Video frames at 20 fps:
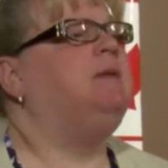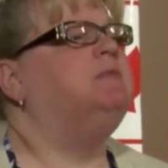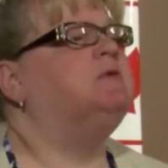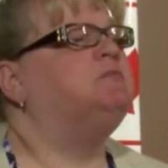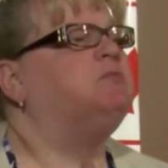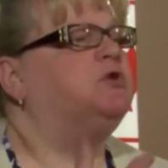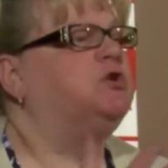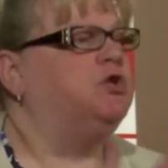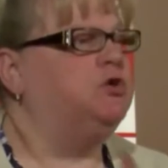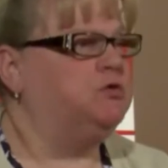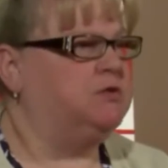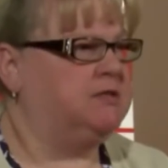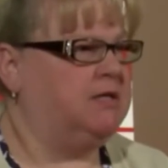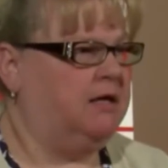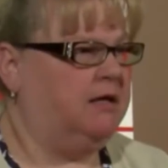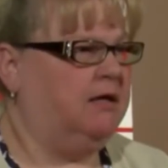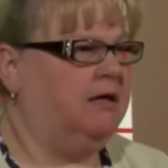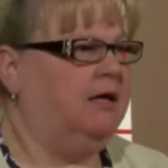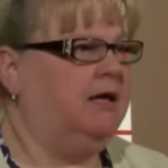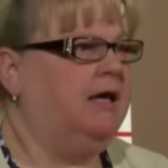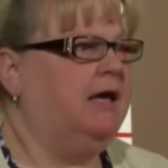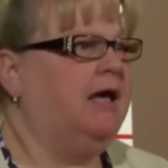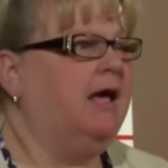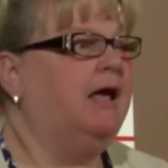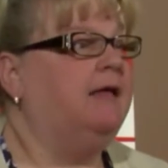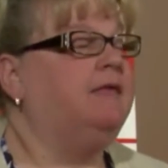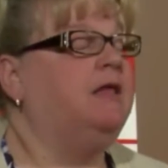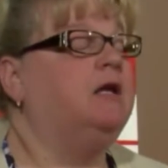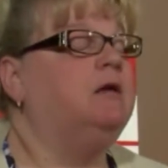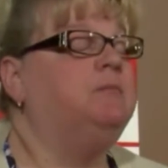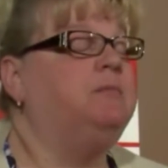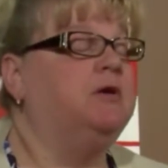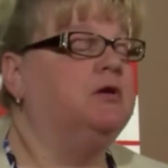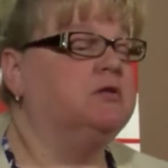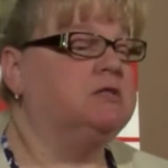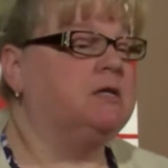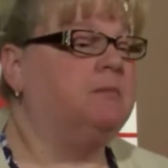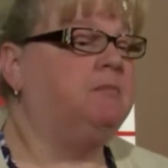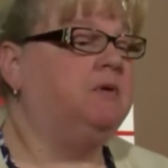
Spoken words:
it keeps producing, and then it builds